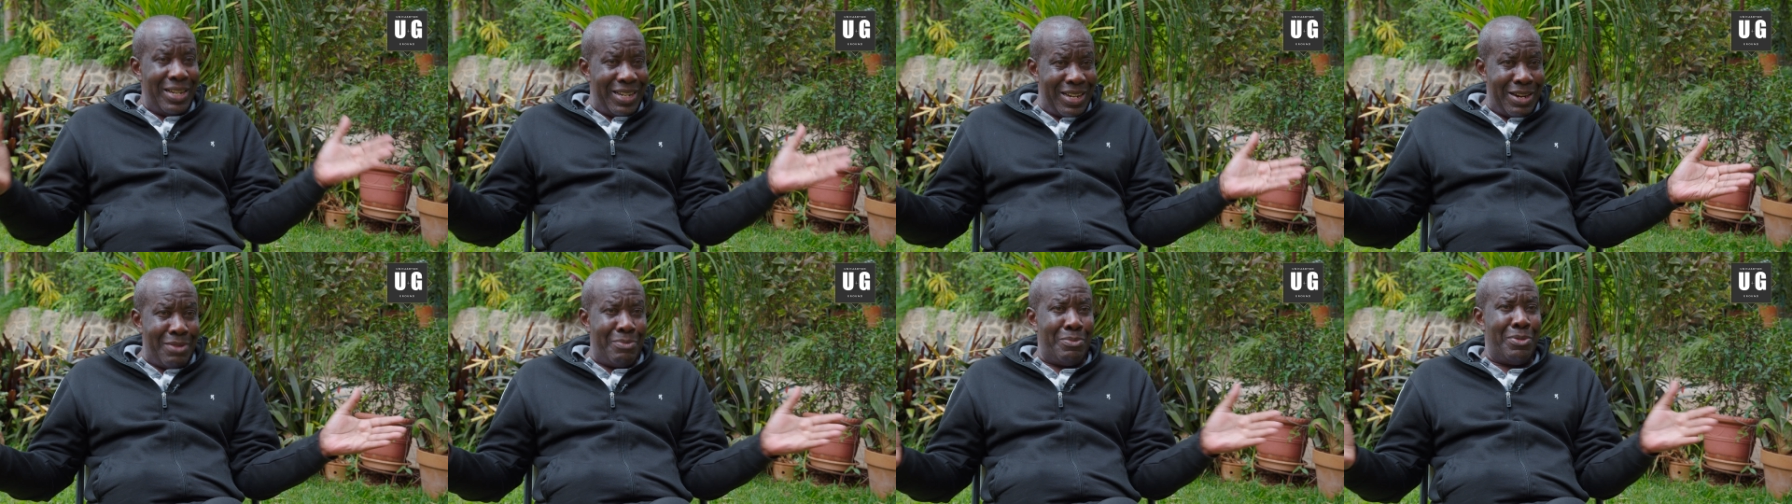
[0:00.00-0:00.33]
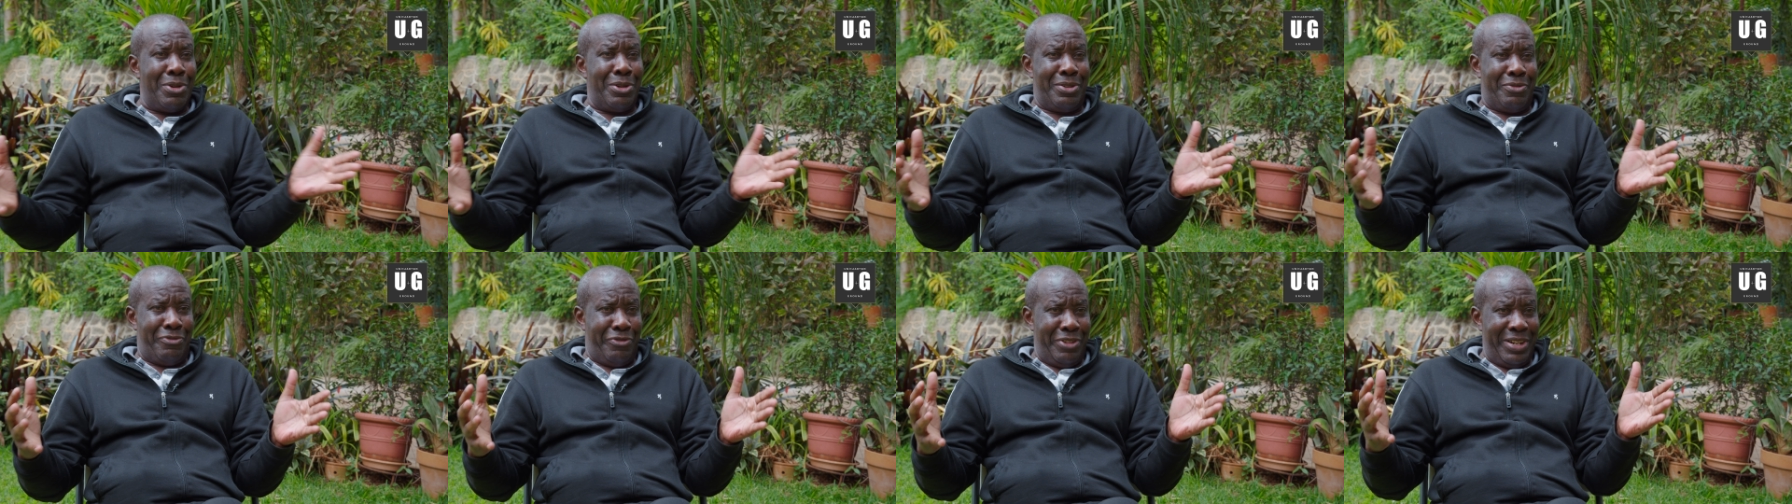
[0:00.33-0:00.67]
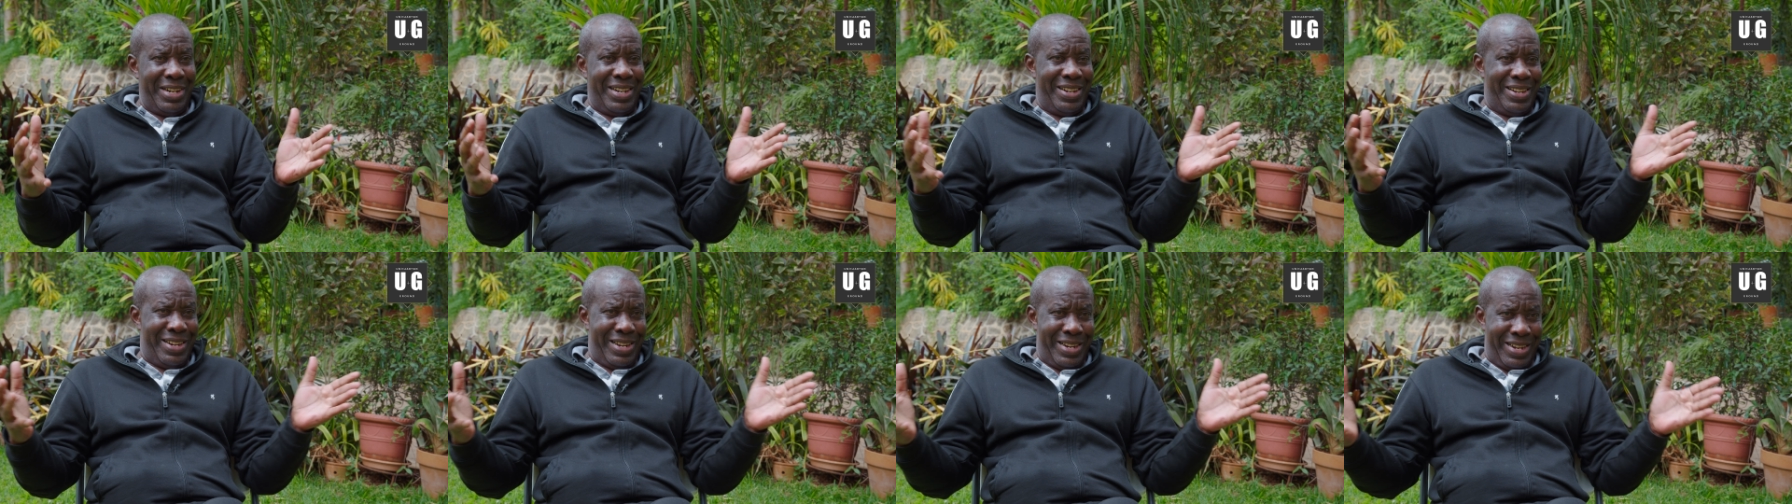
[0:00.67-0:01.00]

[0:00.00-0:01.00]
I'm not feeling